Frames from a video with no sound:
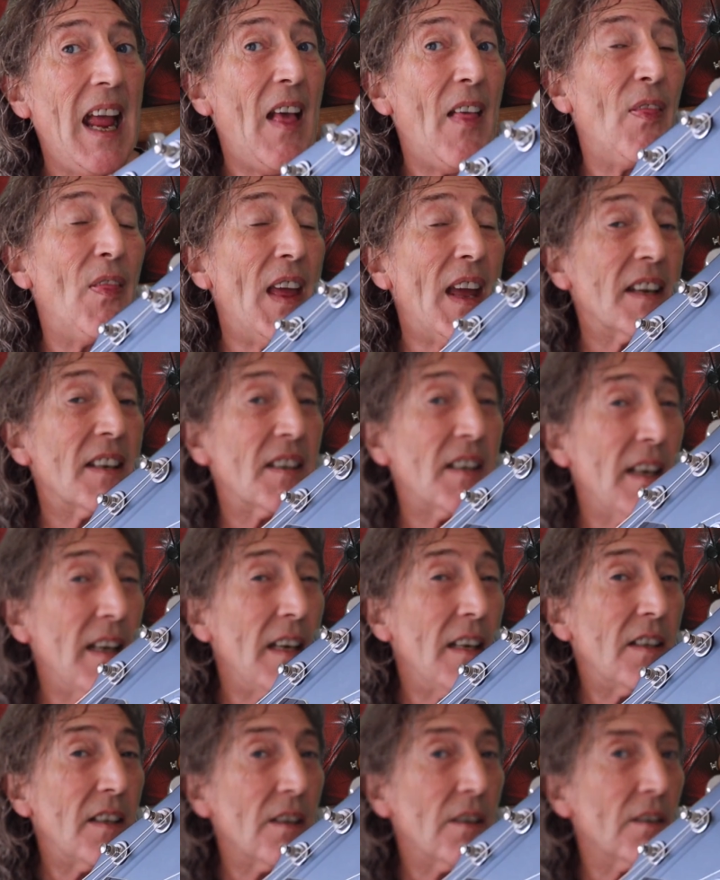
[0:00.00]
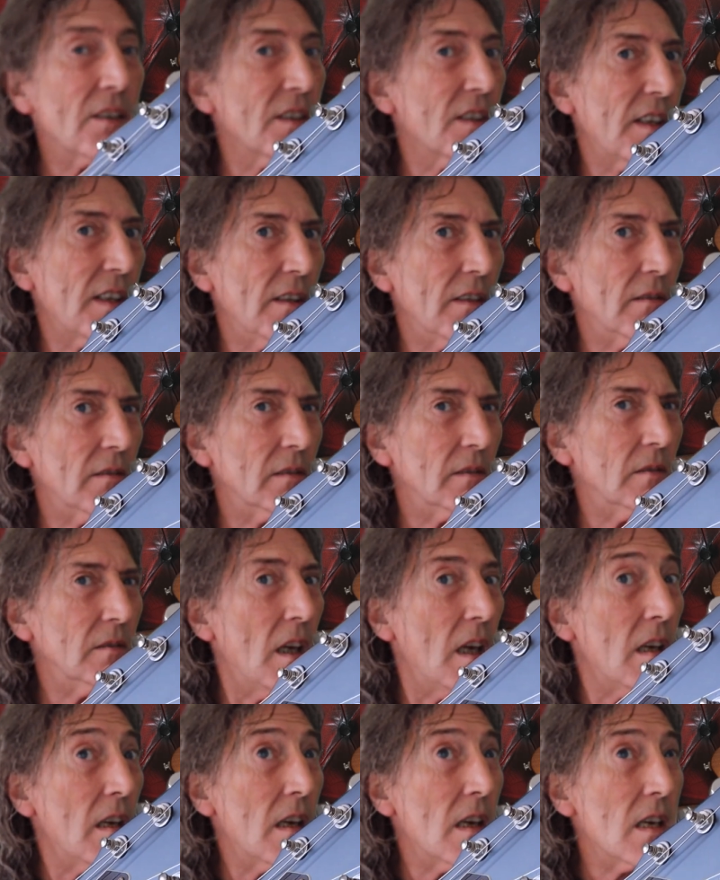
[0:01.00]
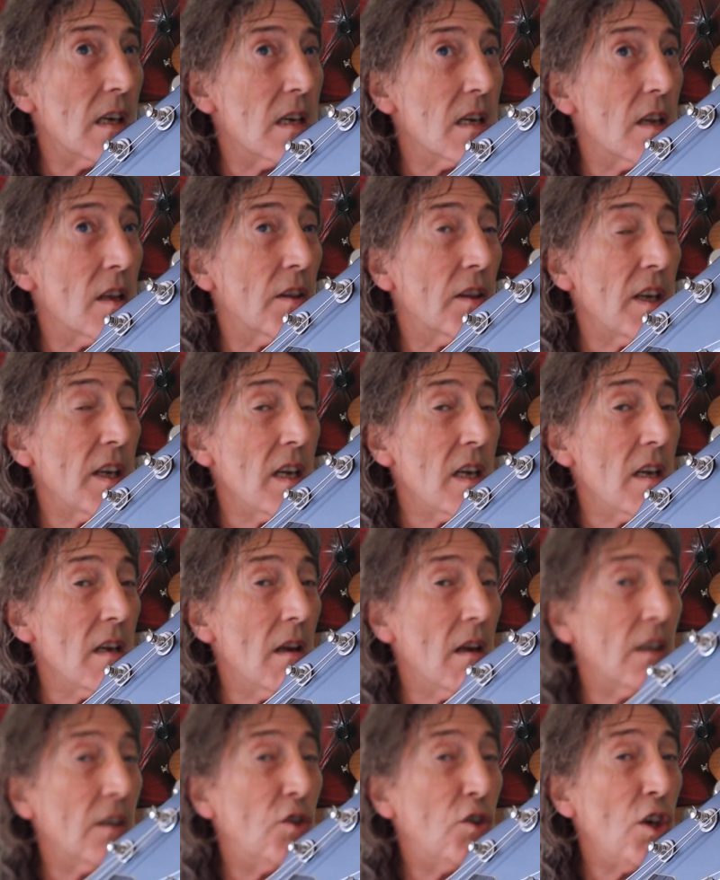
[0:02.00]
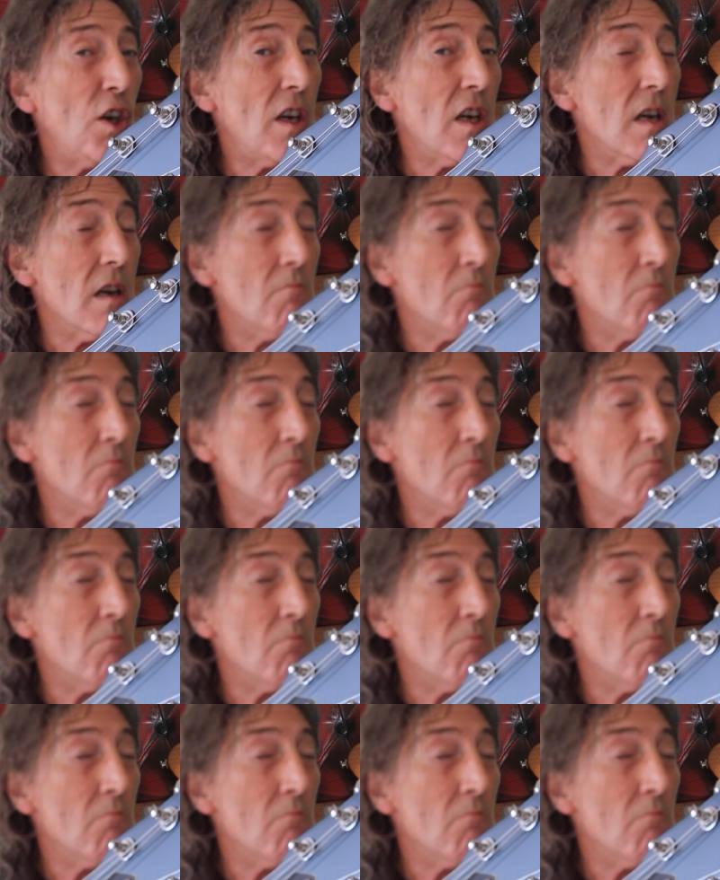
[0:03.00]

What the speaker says: that's it until the cheeky